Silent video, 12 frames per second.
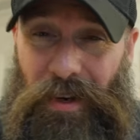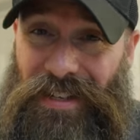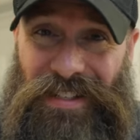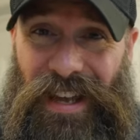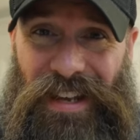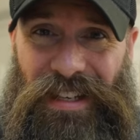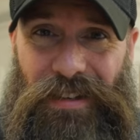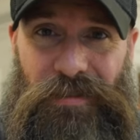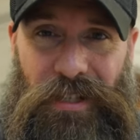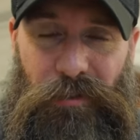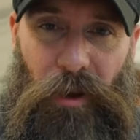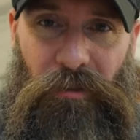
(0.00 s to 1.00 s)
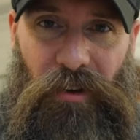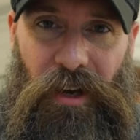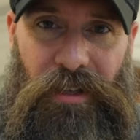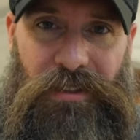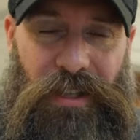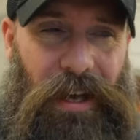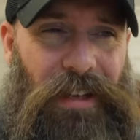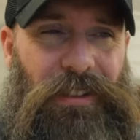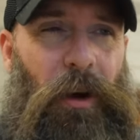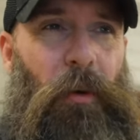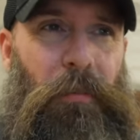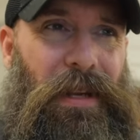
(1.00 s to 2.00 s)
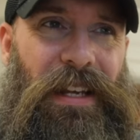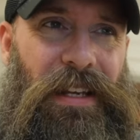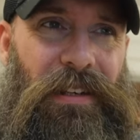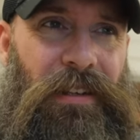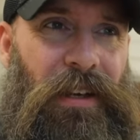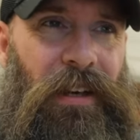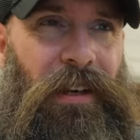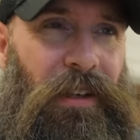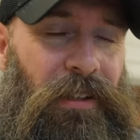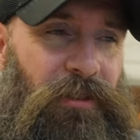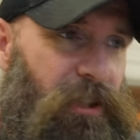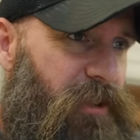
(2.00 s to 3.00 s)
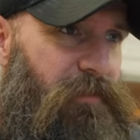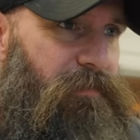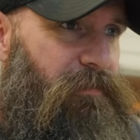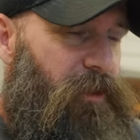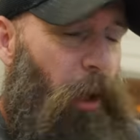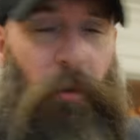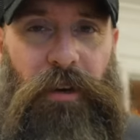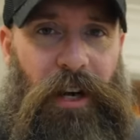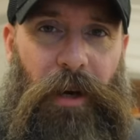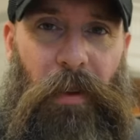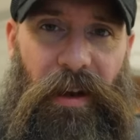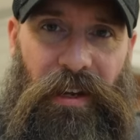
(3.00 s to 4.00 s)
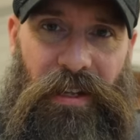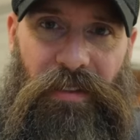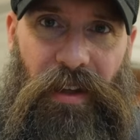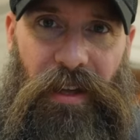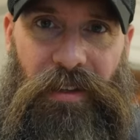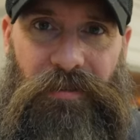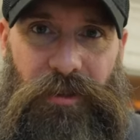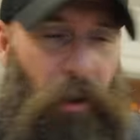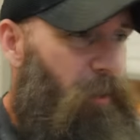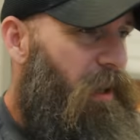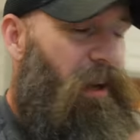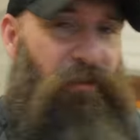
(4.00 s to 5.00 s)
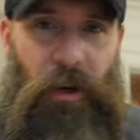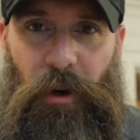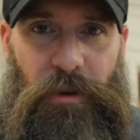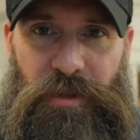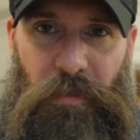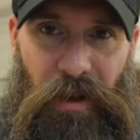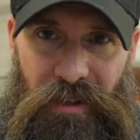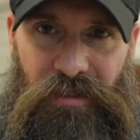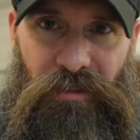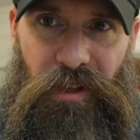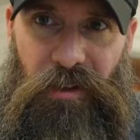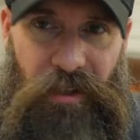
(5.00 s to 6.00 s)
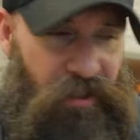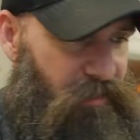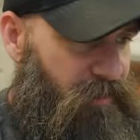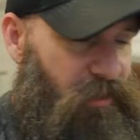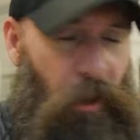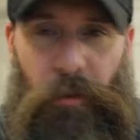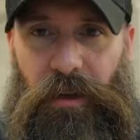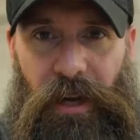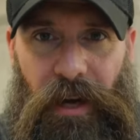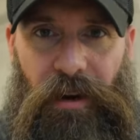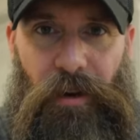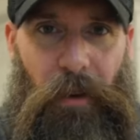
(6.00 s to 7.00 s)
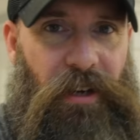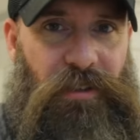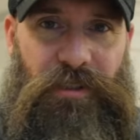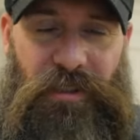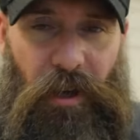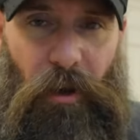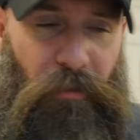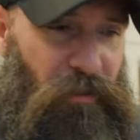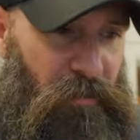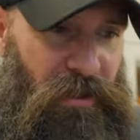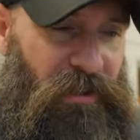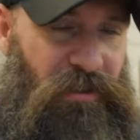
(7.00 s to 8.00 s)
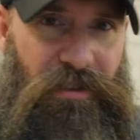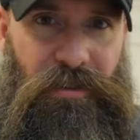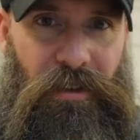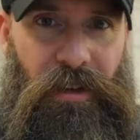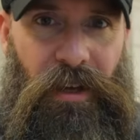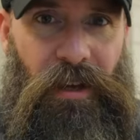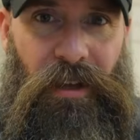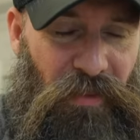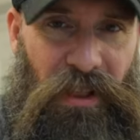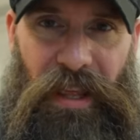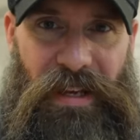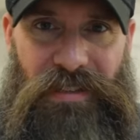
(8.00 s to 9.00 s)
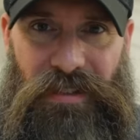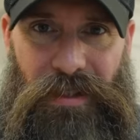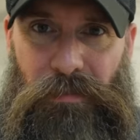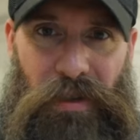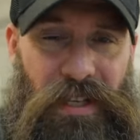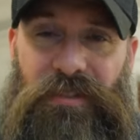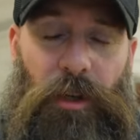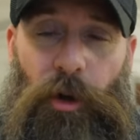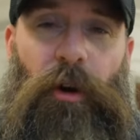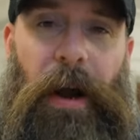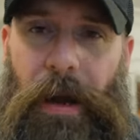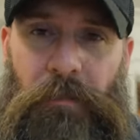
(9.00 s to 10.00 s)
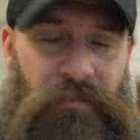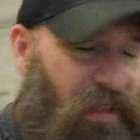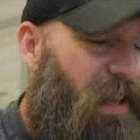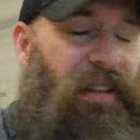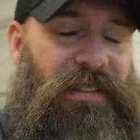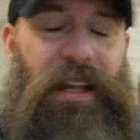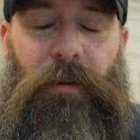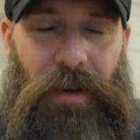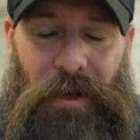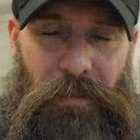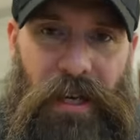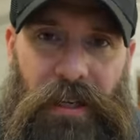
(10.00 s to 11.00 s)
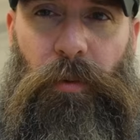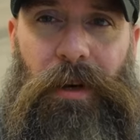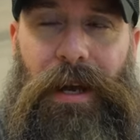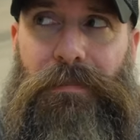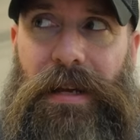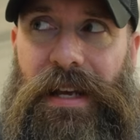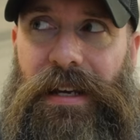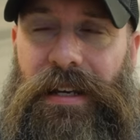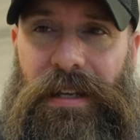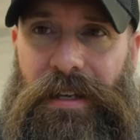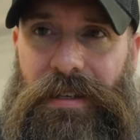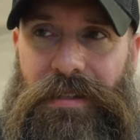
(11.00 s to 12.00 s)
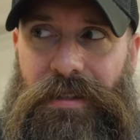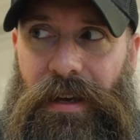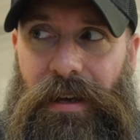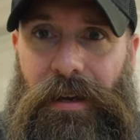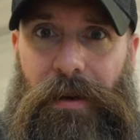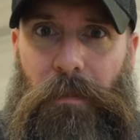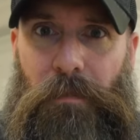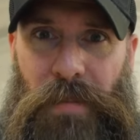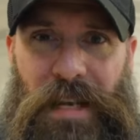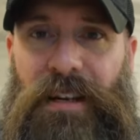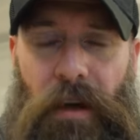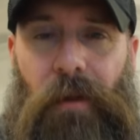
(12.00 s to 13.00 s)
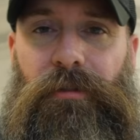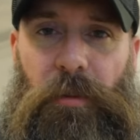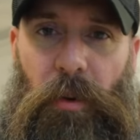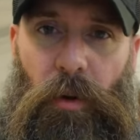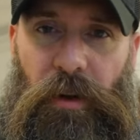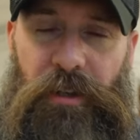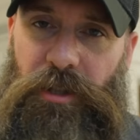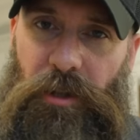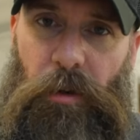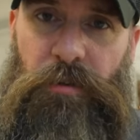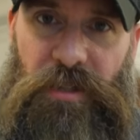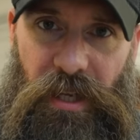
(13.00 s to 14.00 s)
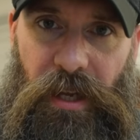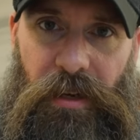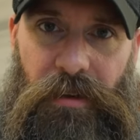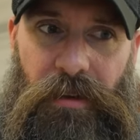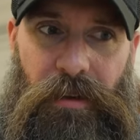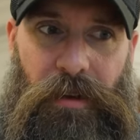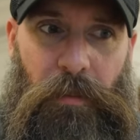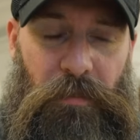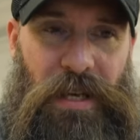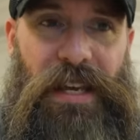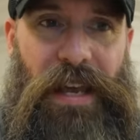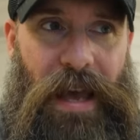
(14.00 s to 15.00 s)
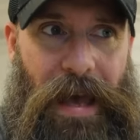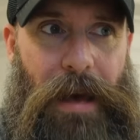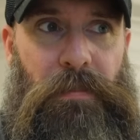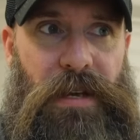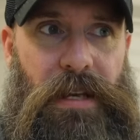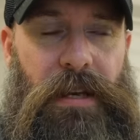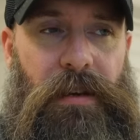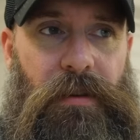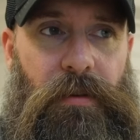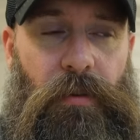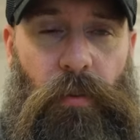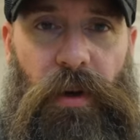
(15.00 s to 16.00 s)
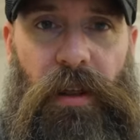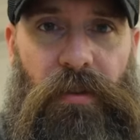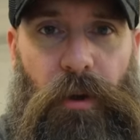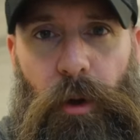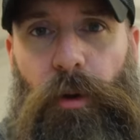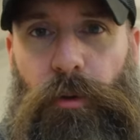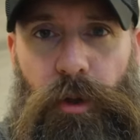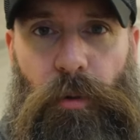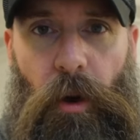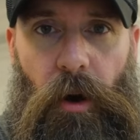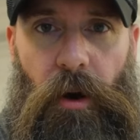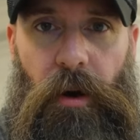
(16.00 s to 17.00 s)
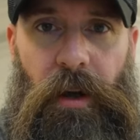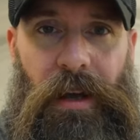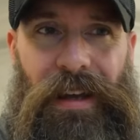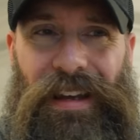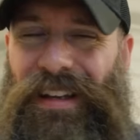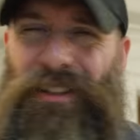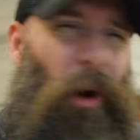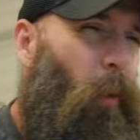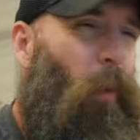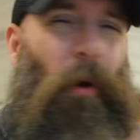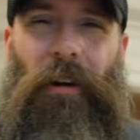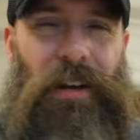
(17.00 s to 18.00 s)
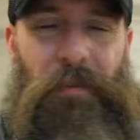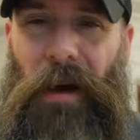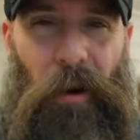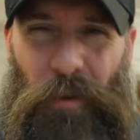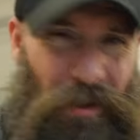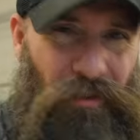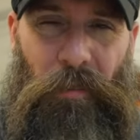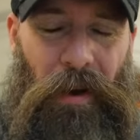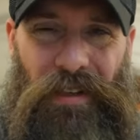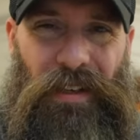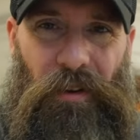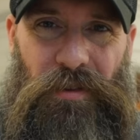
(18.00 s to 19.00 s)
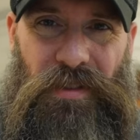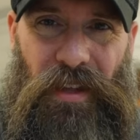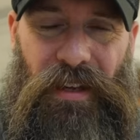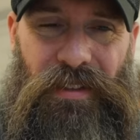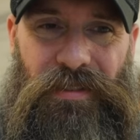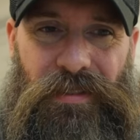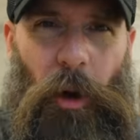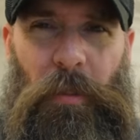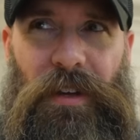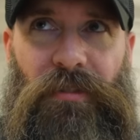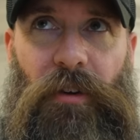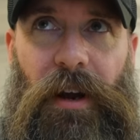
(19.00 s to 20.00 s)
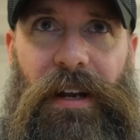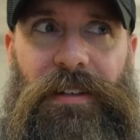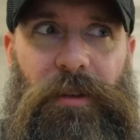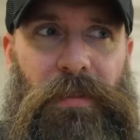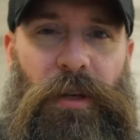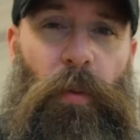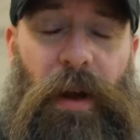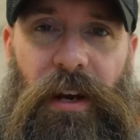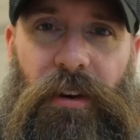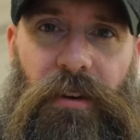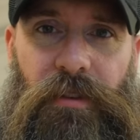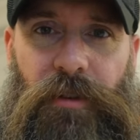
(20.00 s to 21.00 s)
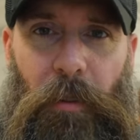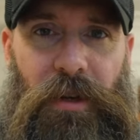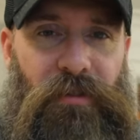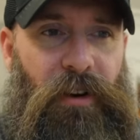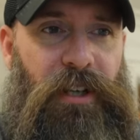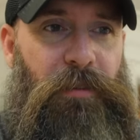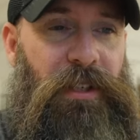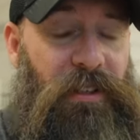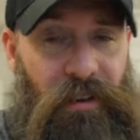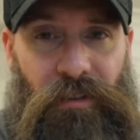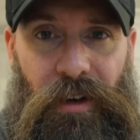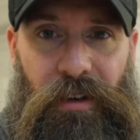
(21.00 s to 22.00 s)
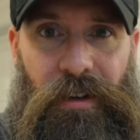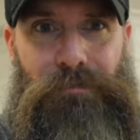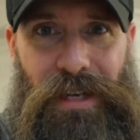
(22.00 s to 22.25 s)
When I say give zero fucks, I don't mean just don't care about anything, don't care if you hurt somebody's feelings, don't care about yourself and be just a lazy piece of crap. That's not what I mean. What I mean is be comfortable in your own skin, be happy with who you are, and don't worry about what everybody else thinks. Don't be afraid to be weird, don't be afraid to be different.